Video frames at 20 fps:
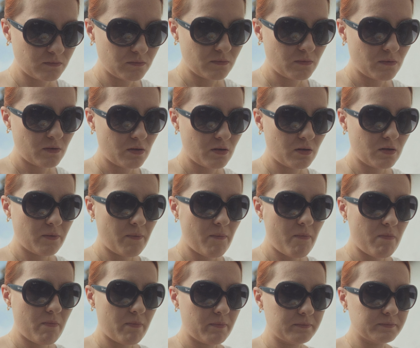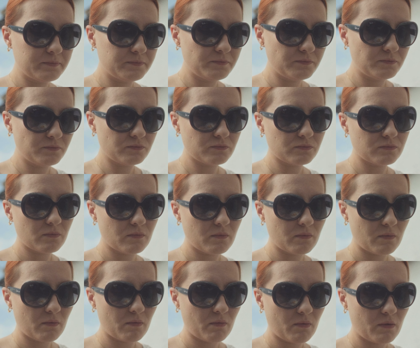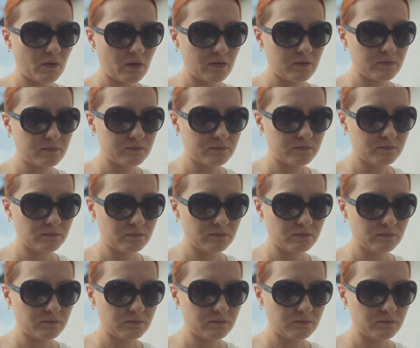it's a great app for making your footage